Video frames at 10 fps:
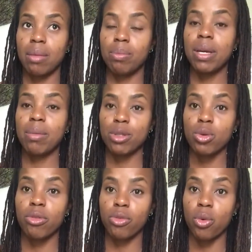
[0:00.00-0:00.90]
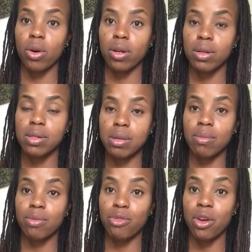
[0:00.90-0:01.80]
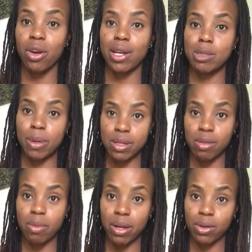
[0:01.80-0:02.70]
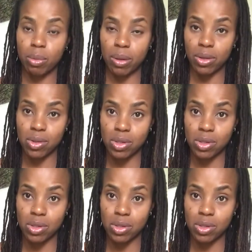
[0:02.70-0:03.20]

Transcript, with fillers: be able to afford some very expensive medical bills.